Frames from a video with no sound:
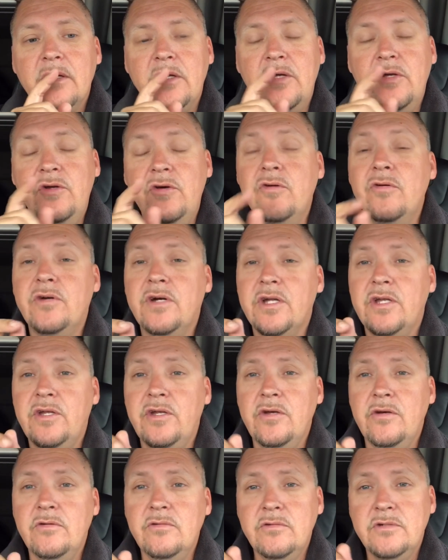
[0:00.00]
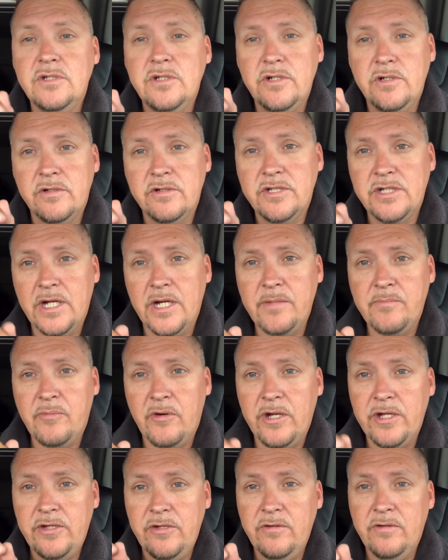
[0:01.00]
You could use your Jake
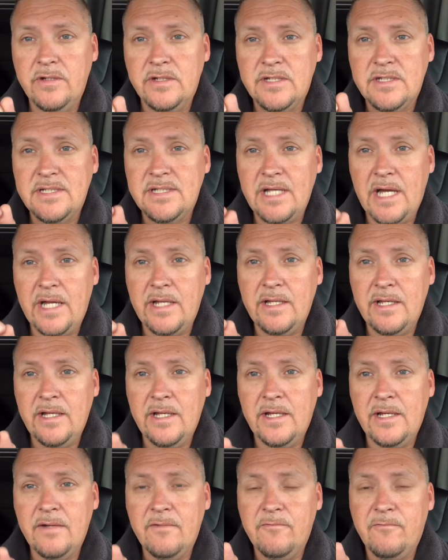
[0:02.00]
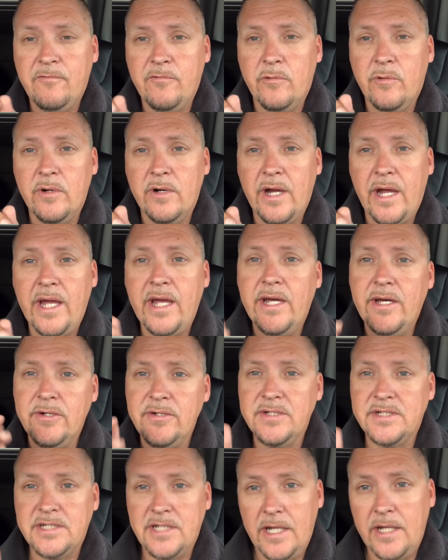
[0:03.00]
brake, you could set it for a hill
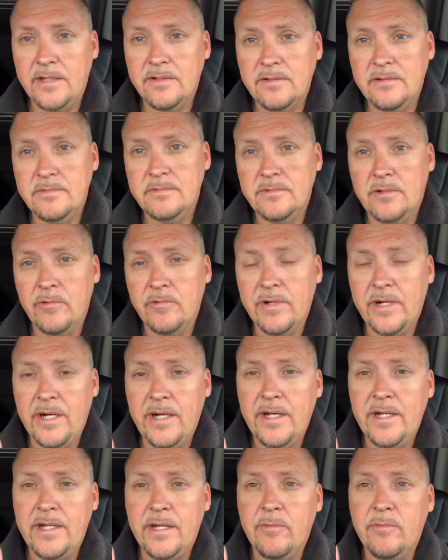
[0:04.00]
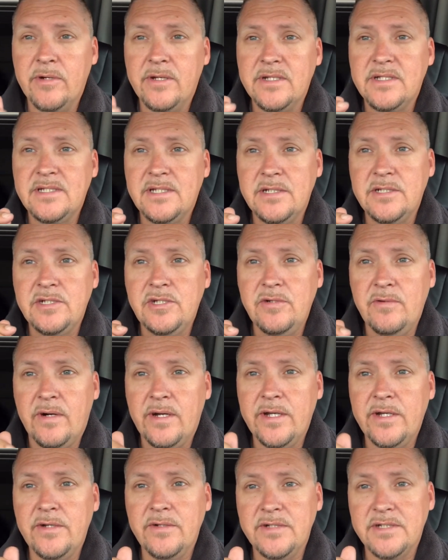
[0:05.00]
descent, okay, and it would assist you on
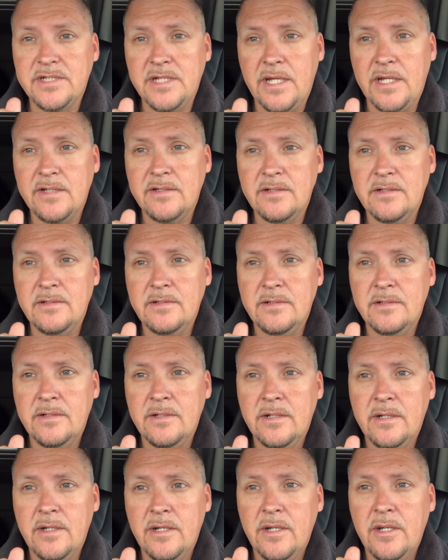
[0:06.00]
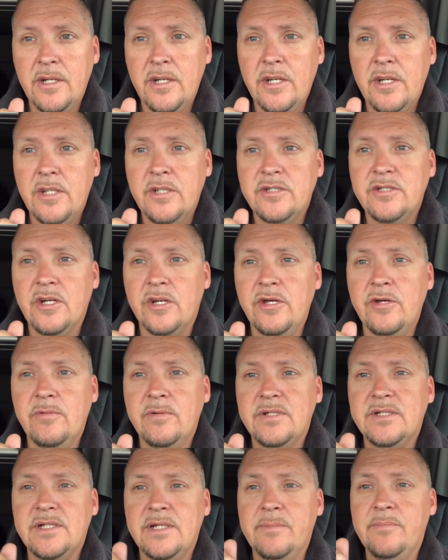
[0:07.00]
a hill descent. So you
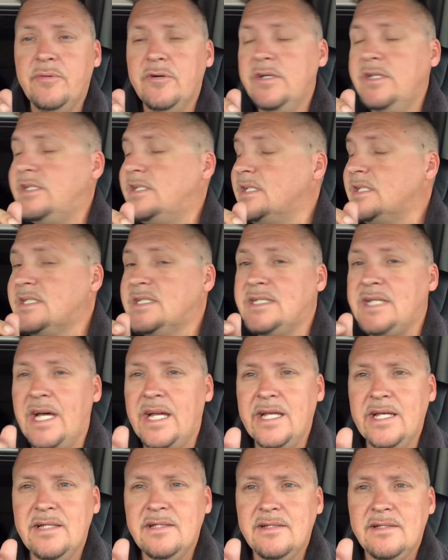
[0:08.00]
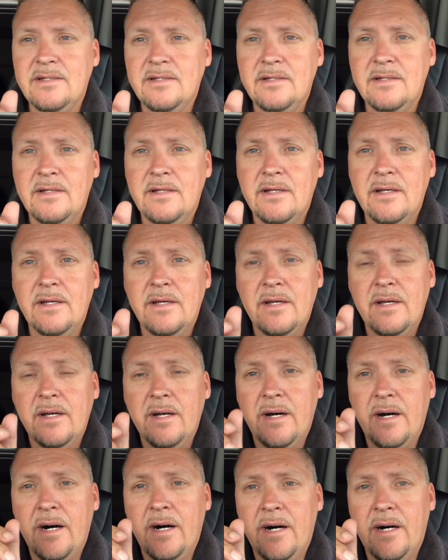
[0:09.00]
would simply just set it,
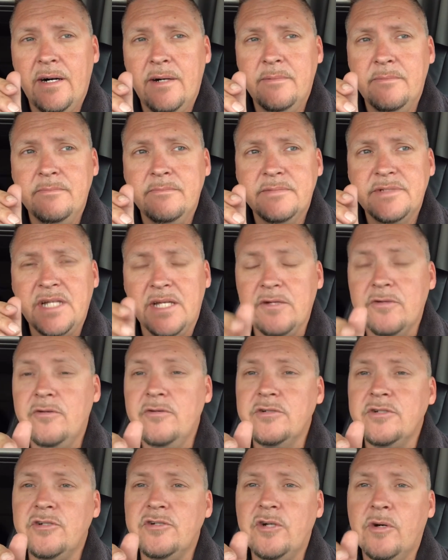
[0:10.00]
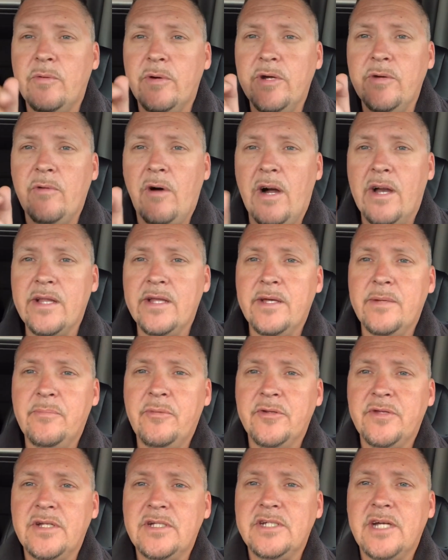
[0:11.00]
set the cruise control where you wanted it,
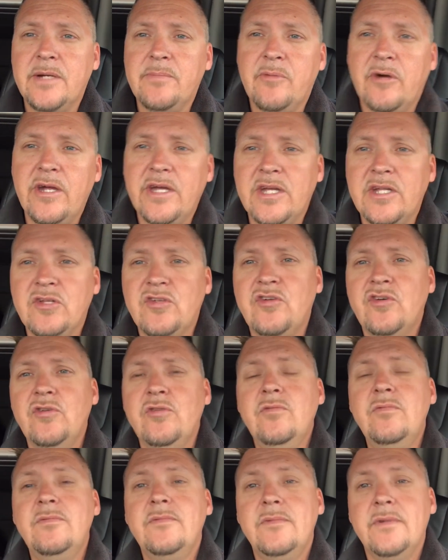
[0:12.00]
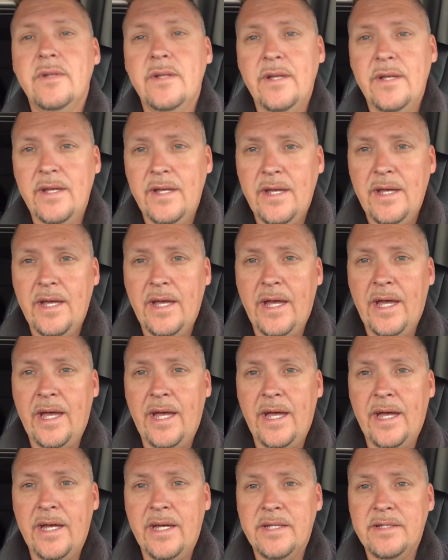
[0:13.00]
put the Jake brake in 2,
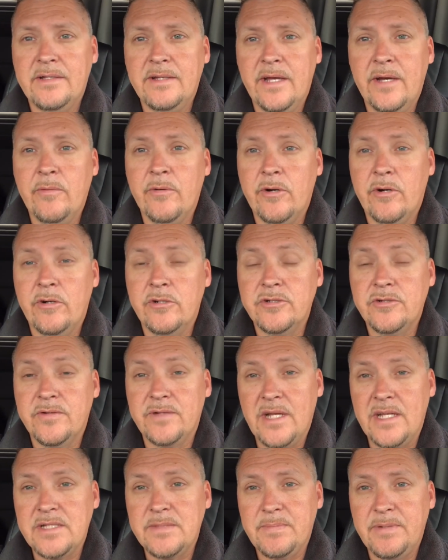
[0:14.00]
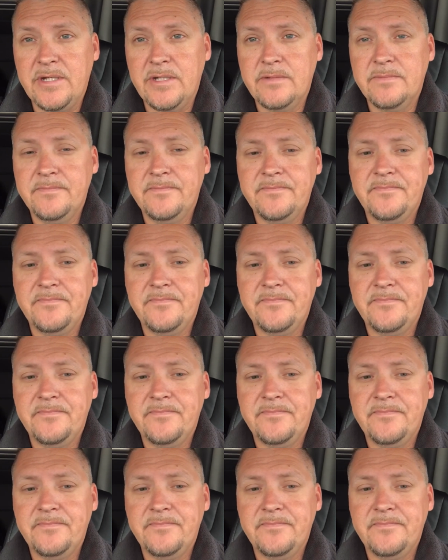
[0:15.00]
and it would hold you at that speed.